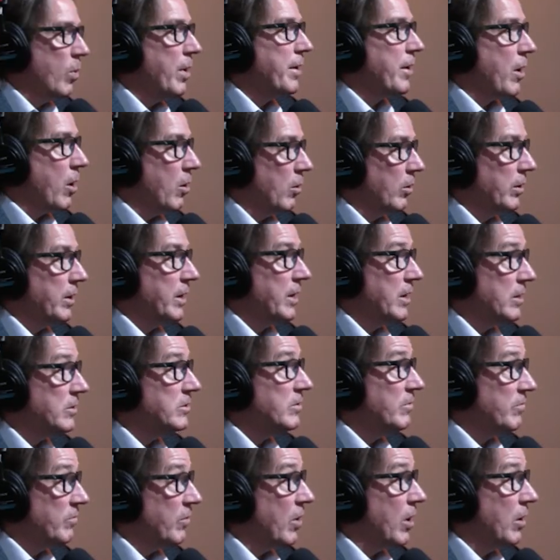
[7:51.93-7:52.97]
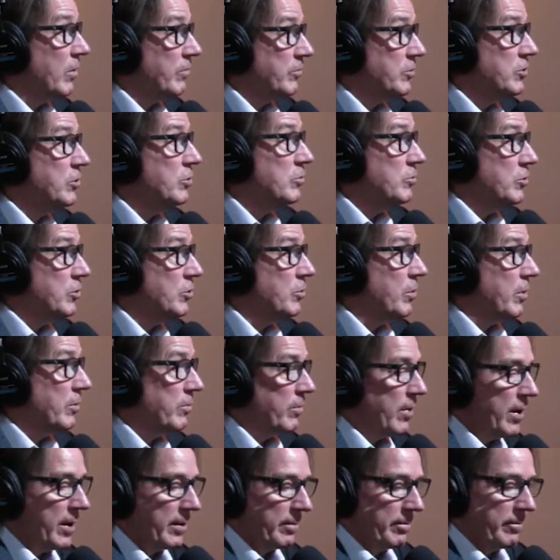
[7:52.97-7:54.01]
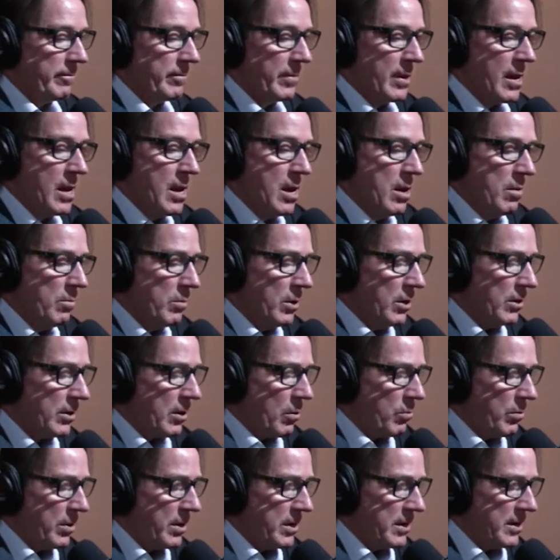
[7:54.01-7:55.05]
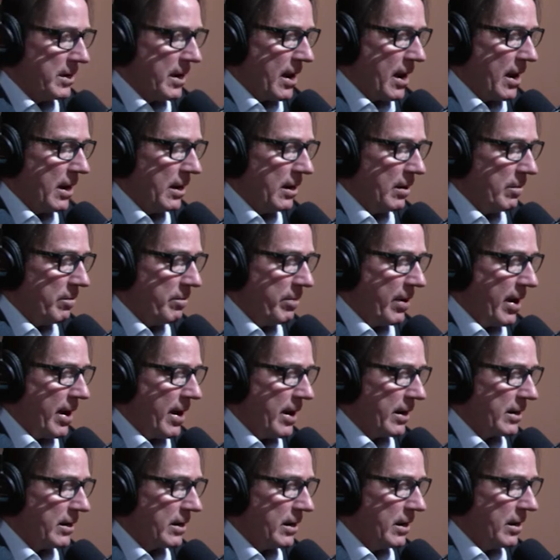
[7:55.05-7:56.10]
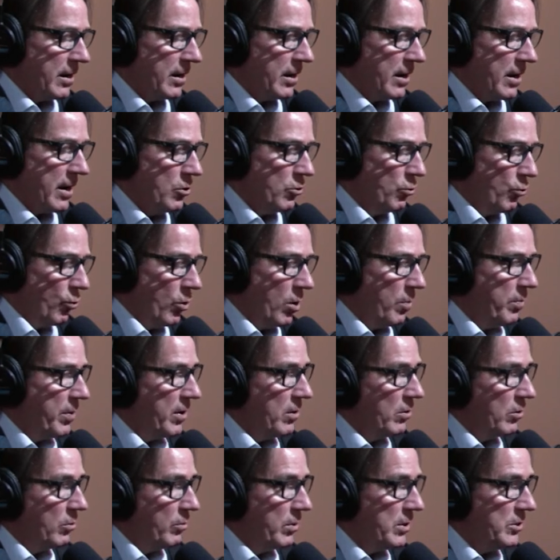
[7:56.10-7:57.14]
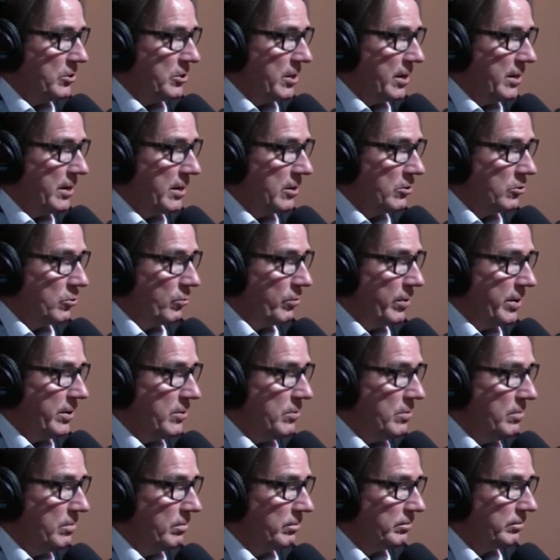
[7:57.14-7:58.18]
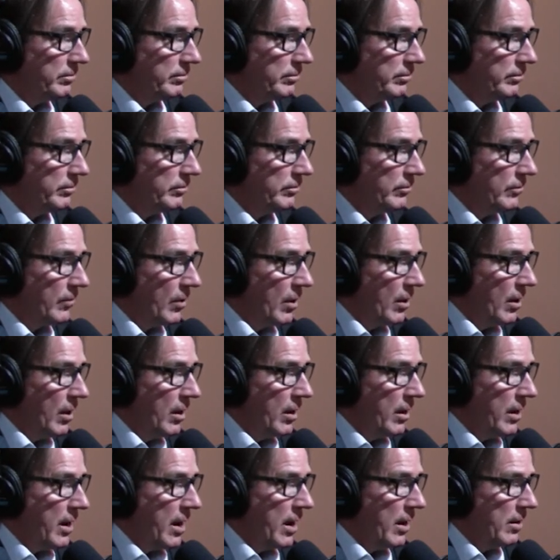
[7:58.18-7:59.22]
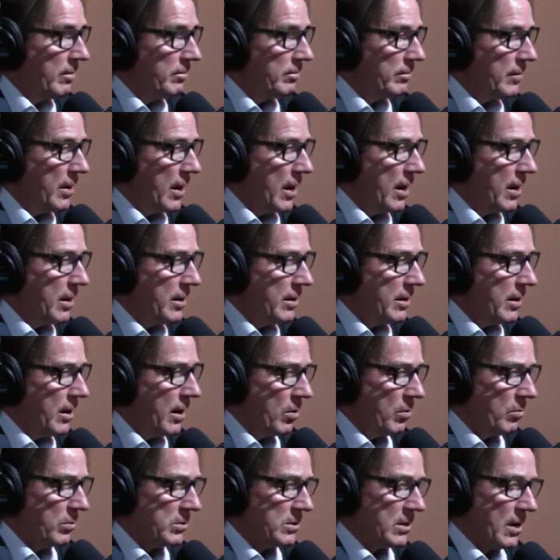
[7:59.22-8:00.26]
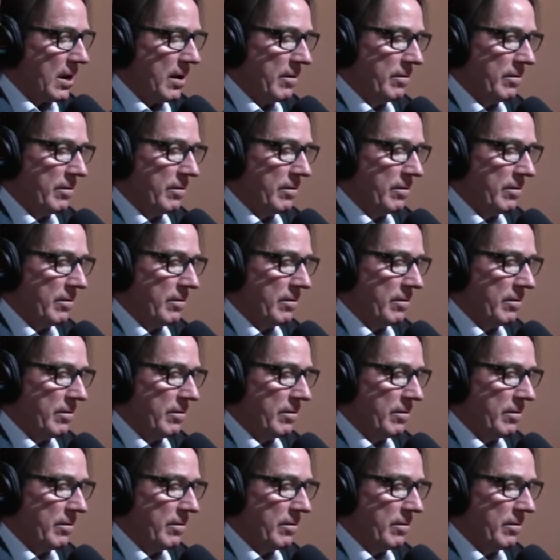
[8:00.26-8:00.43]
what all is involved to do it right. right. But look, I want to dial it back, and yeah. you grew up here in Louisiana in DeRidder. In DeRidder, yep. yeah. And what was